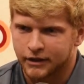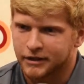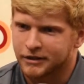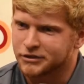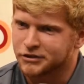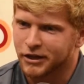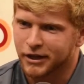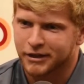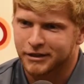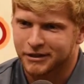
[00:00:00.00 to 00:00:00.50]

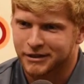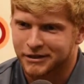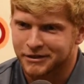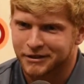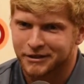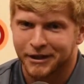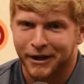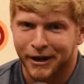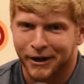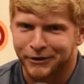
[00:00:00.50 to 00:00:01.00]
Jack, he's a
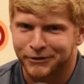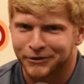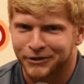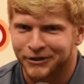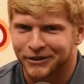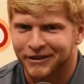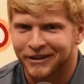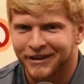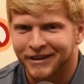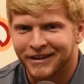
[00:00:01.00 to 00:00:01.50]

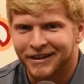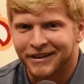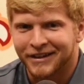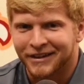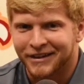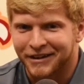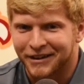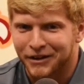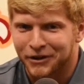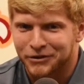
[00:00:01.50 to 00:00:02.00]
character.
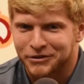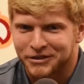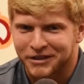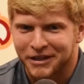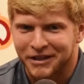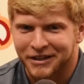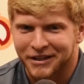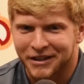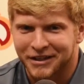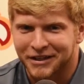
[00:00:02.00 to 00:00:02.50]

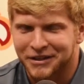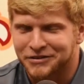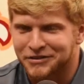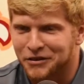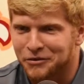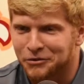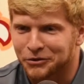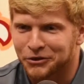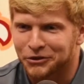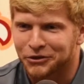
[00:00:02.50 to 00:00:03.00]
He gives
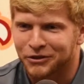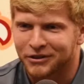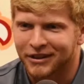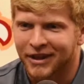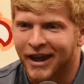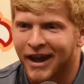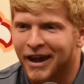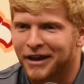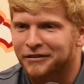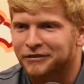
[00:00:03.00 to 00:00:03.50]
everyone a good
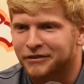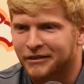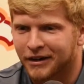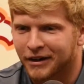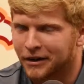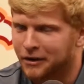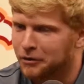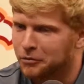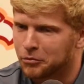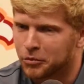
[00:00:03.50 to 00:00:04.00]
laugh.
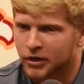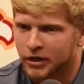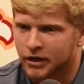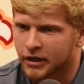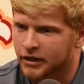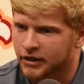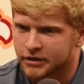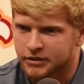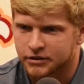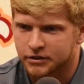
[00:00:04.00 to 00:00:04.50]

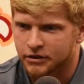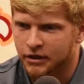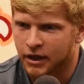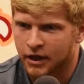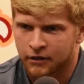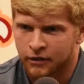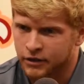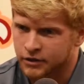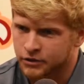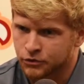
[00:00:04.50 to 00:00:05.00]
But
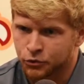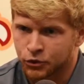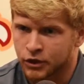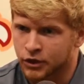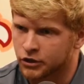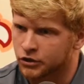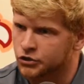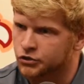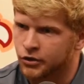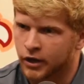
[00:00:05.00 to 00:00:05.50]
it's a really
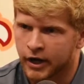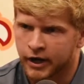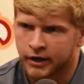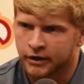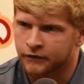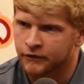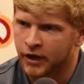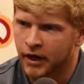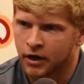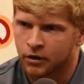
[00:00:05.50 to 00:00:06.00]
good training
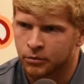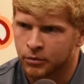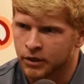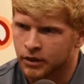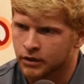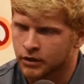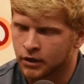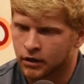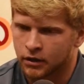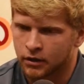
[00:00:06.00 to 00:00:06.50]

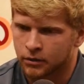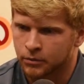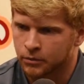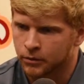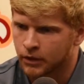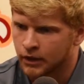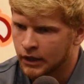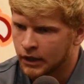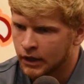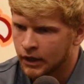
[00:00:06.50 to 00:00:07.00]
environment.
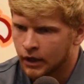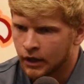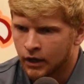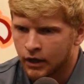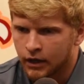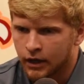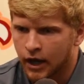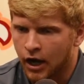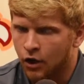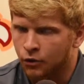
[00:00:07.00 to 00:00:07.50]

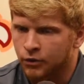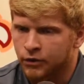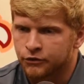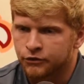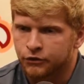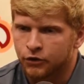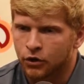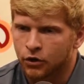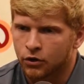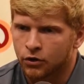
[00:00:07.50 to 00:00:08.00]
Kyle
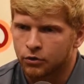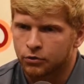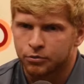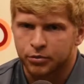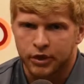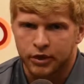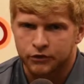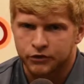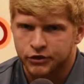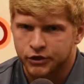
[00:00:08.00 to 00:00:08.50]
Renfro
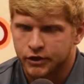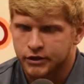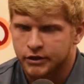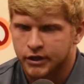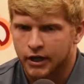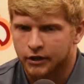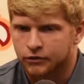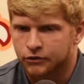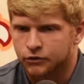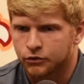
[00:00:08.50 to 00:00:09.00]
played at Virginia
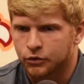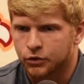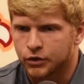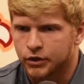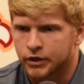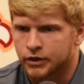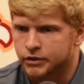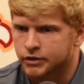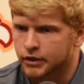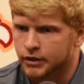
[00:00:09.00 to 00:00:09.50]
Tech for 4
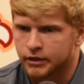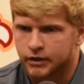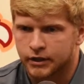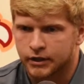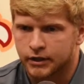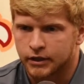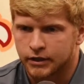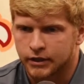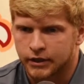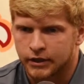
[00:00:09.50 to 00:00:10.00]
years. So
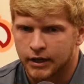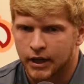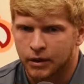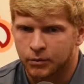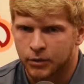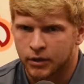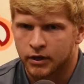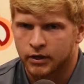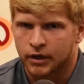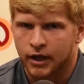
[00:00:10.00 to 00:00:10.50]
he
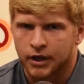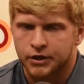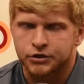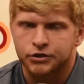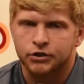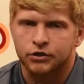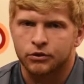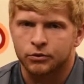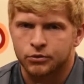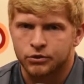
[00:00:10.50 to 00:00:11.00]
came in last
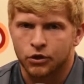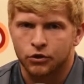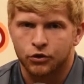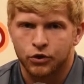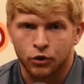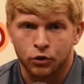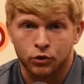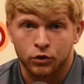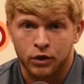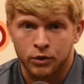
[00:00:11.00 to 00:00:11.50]
year and was our
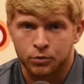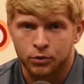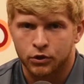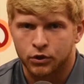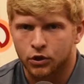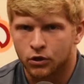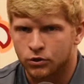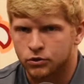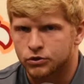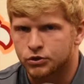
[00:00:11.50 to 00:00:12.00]
goalkeeper
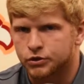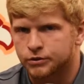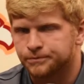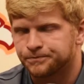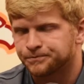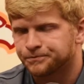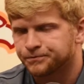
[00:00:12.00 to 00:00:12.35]
coach.